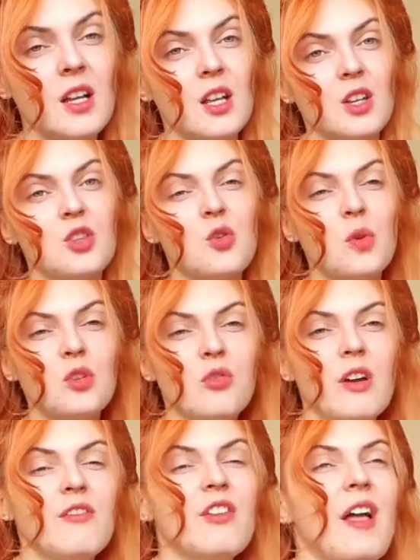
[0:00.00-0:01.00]
You know, when you
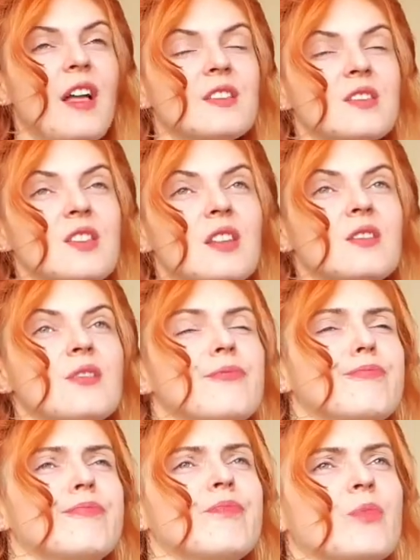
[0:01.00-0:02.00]
have an accident,
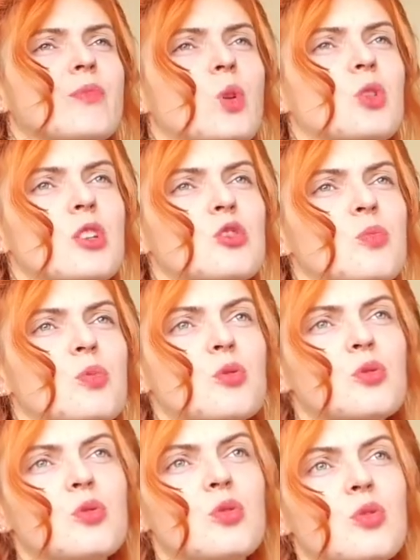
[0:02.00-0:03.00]
you're not
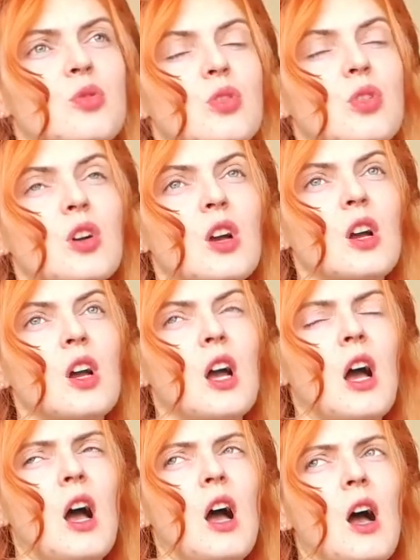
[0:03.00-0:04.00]
supposed to
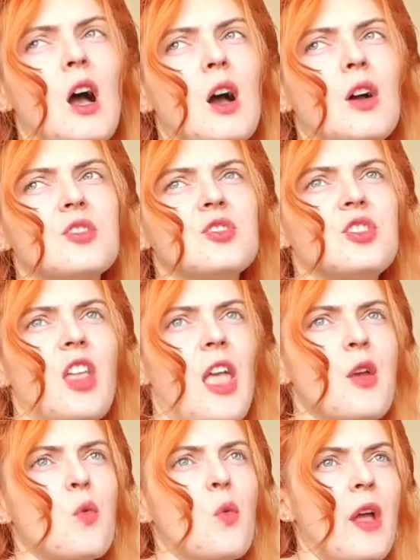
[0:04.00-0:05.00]
stay
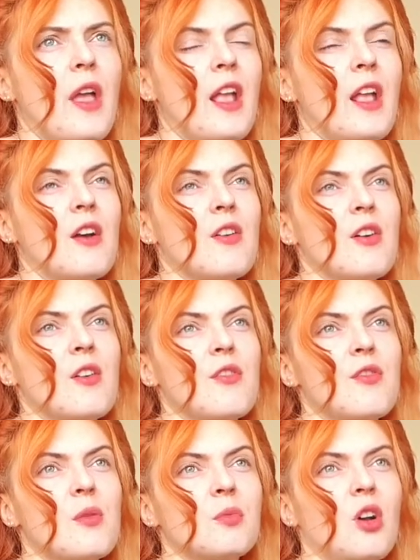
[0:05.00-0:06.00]
away
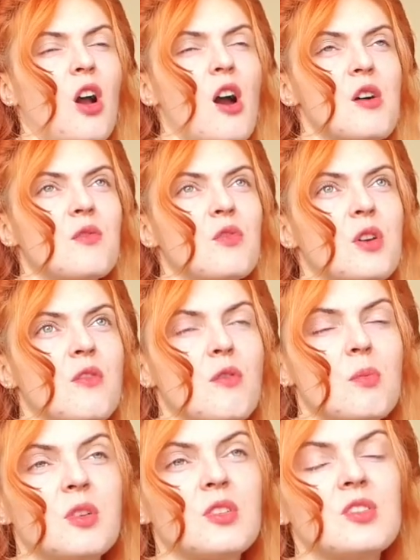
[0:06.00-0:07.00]
from the car forever,
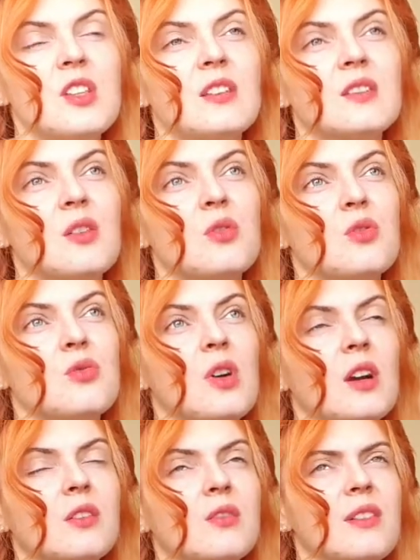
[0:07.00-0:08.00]
because that's how you
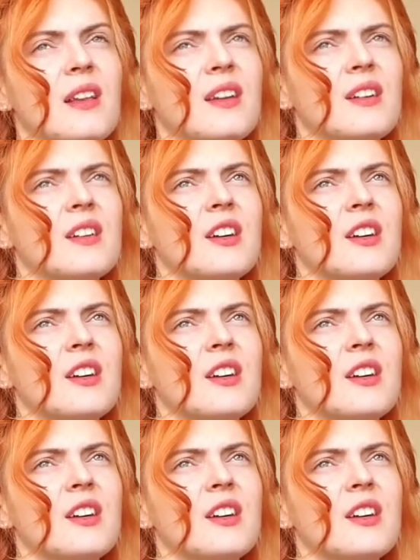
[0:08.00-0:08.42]
kind of like